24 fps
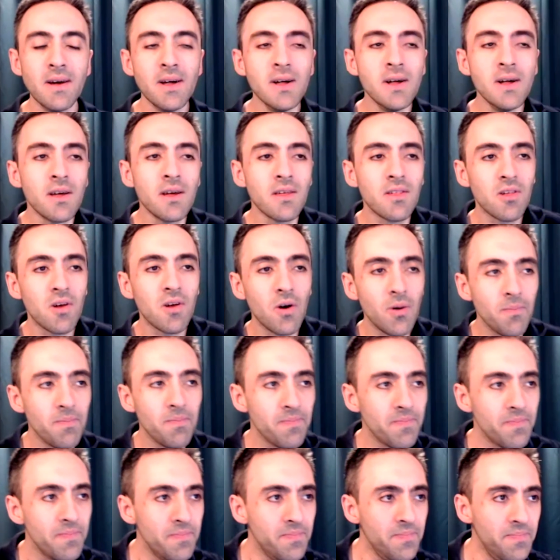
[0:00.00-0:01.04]

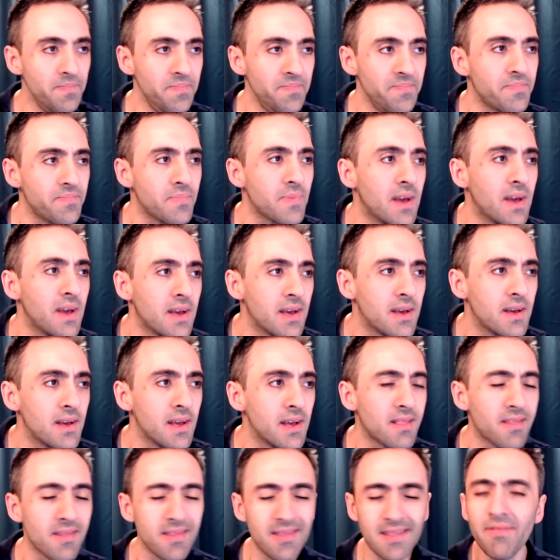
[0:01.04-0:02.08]
So
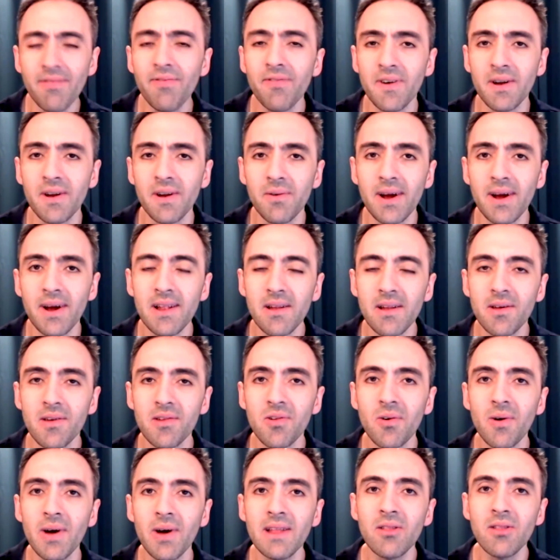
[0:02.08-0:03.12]
it's different, right?
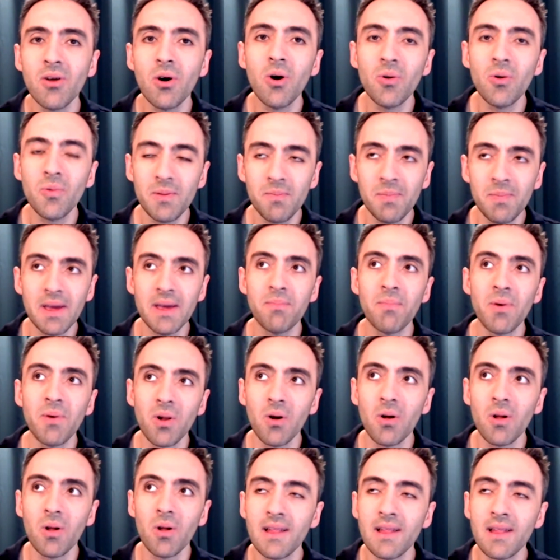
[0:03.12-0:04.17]
So I talk with people
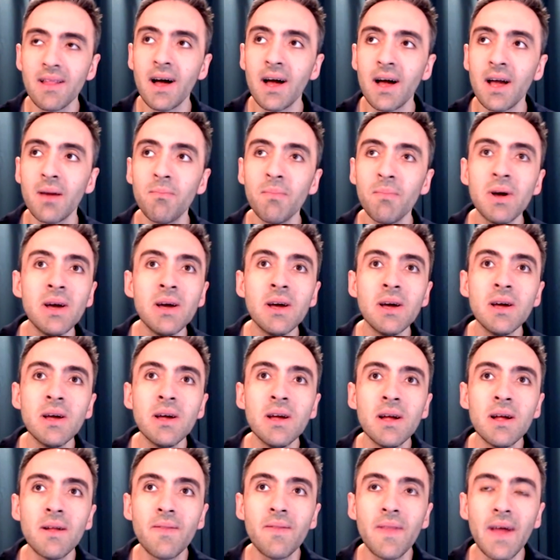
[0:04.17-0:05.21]
all the time
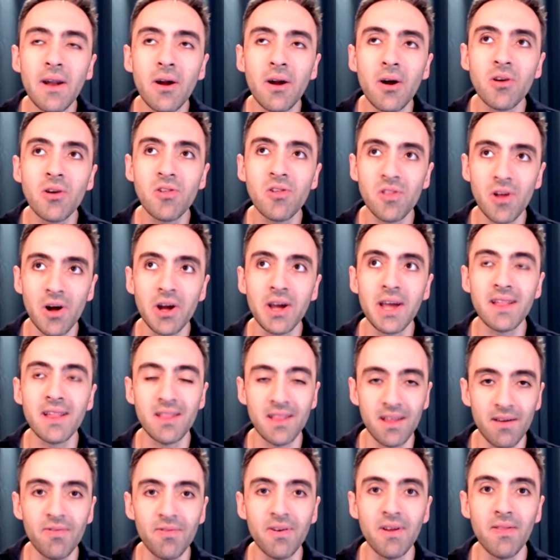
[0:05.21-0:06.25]
that are stuck at
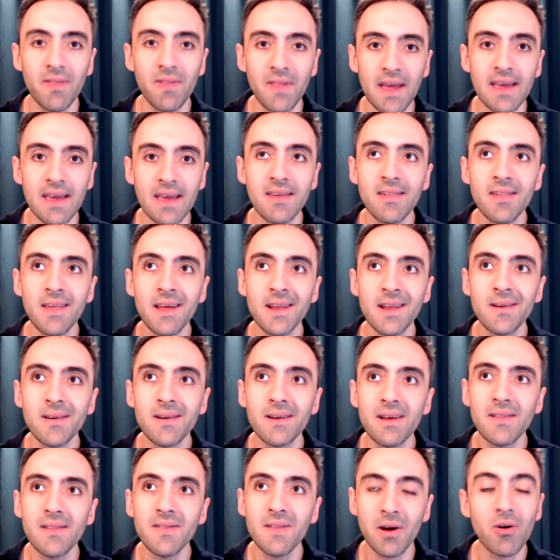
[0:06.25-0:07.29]
different things, and
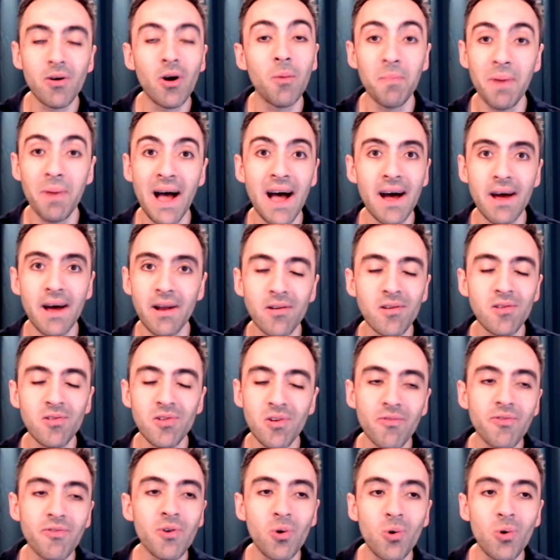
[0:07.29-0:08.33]
there are patterns,
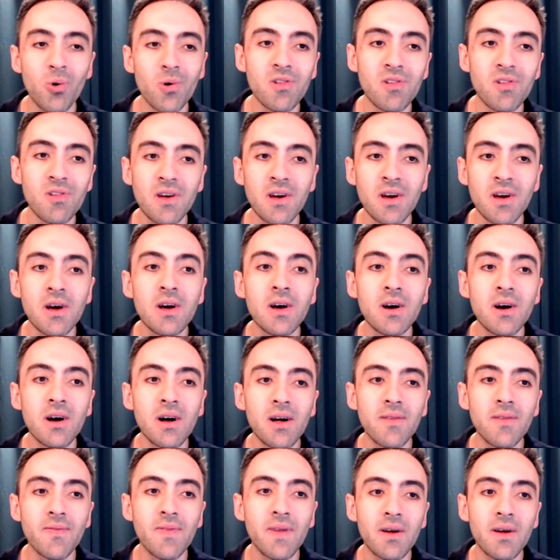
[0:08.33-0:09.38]
of course.
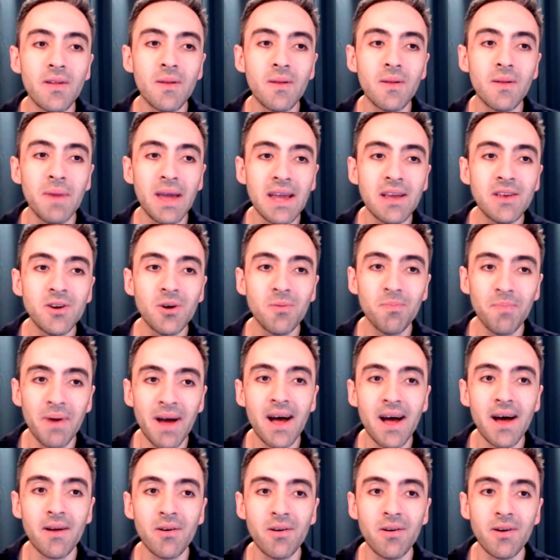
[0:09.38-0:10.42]
The major
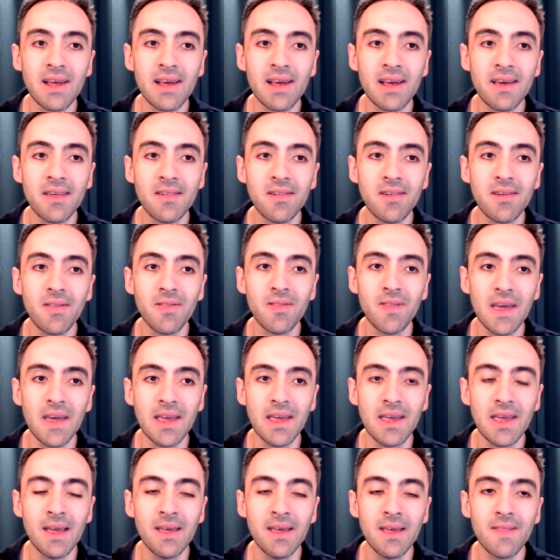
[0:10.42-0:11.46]
pattern is
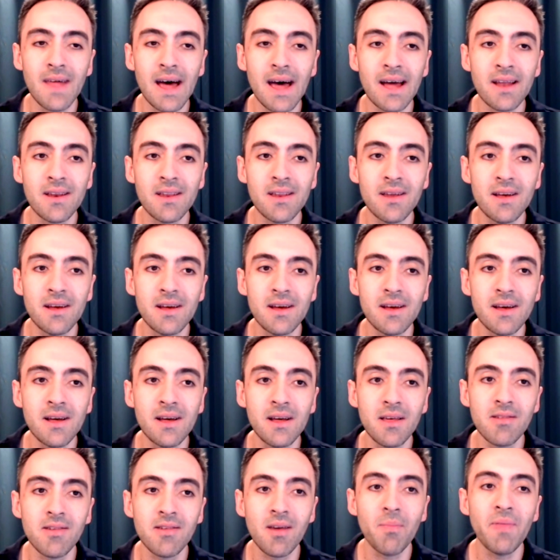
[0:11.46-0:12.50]
thinking that
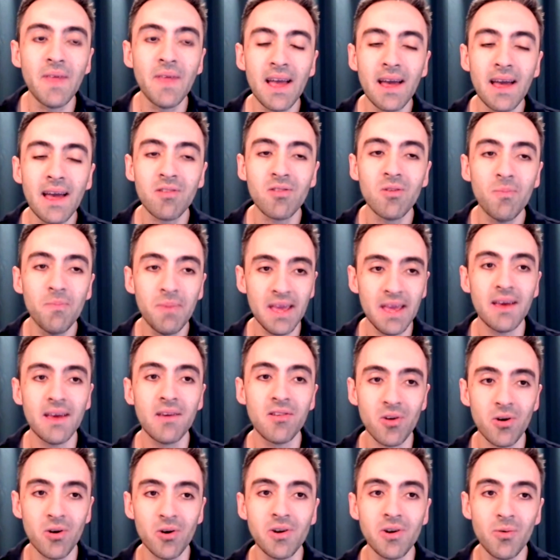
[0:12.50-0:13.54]
something has to be a
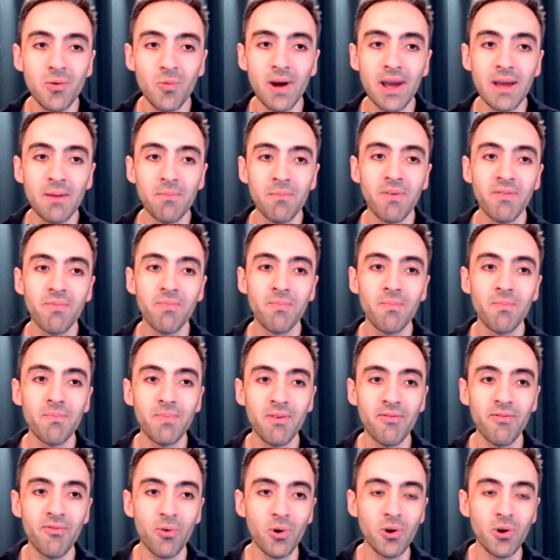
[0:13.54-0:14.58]
certain way
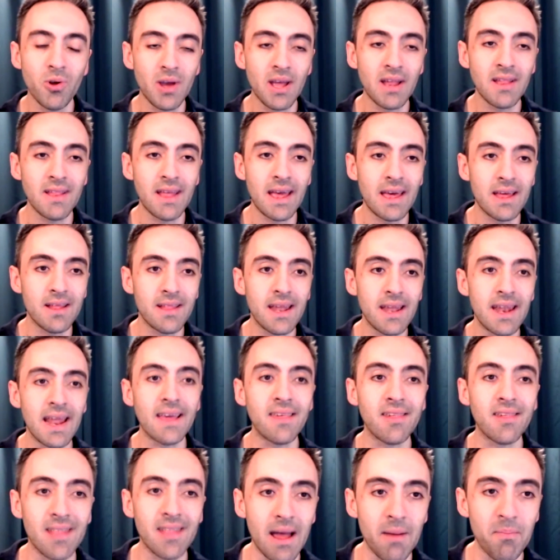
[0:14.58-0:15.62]
before you can take the
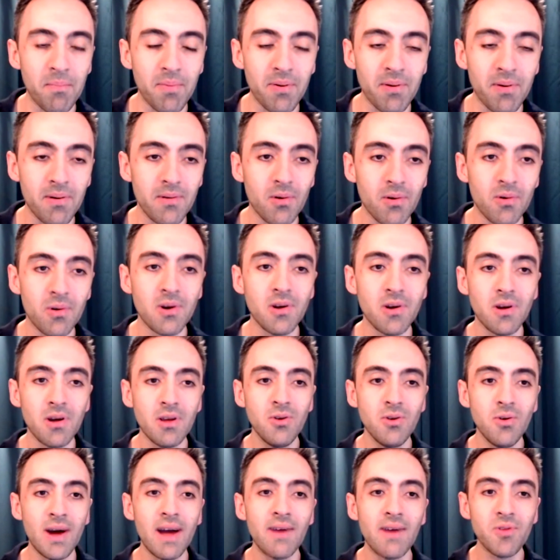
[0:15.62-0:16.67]
next step, or
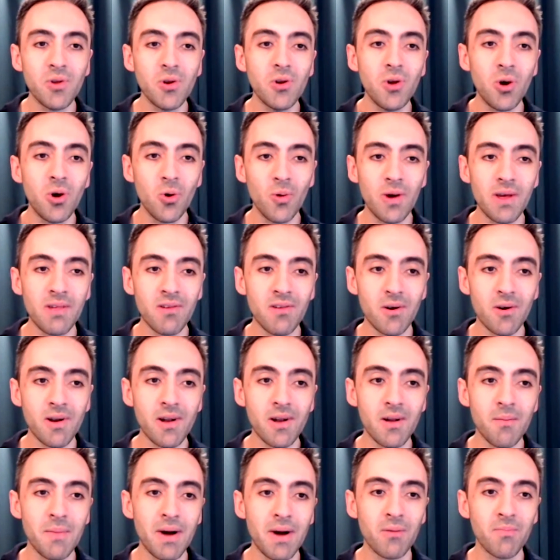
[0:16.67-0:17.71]
you have to know a
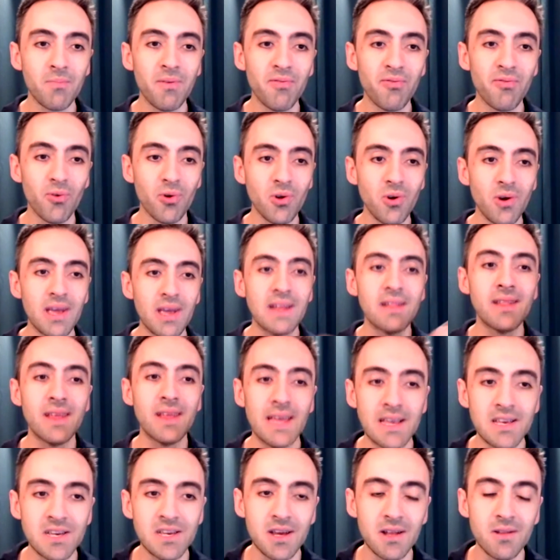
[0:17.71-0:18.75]
certain amount before you can
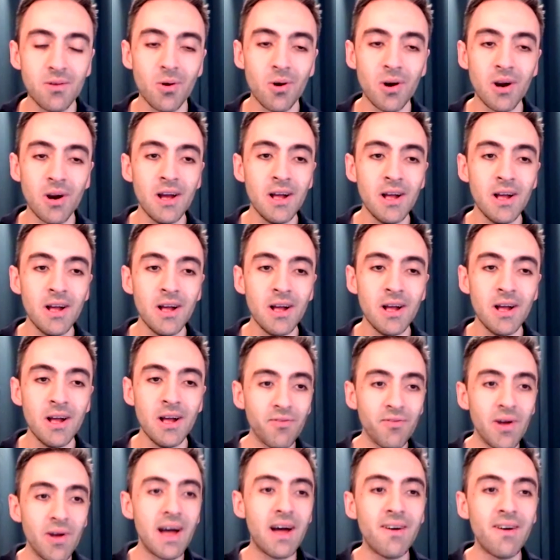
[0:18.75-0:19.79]
teach it, or you have
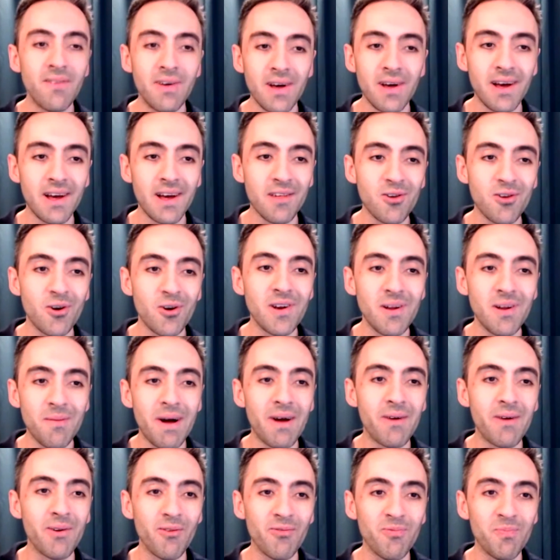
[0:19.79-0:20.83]
to have a certain
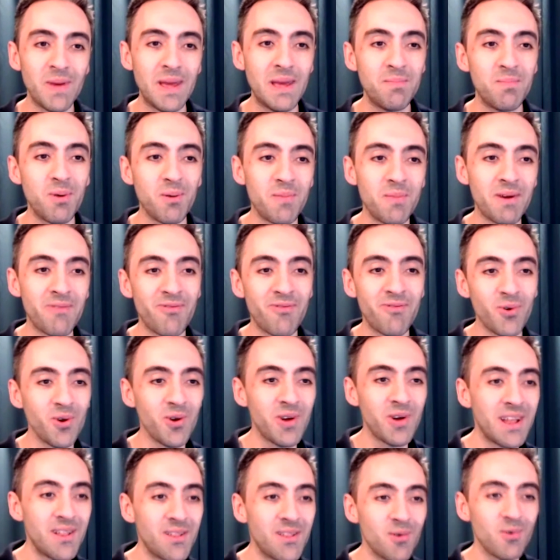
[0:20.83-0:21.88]
amount of people before you
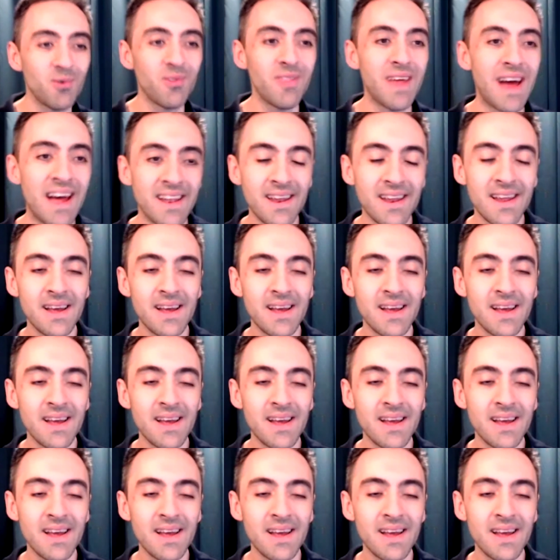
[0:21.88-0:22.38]
can do that.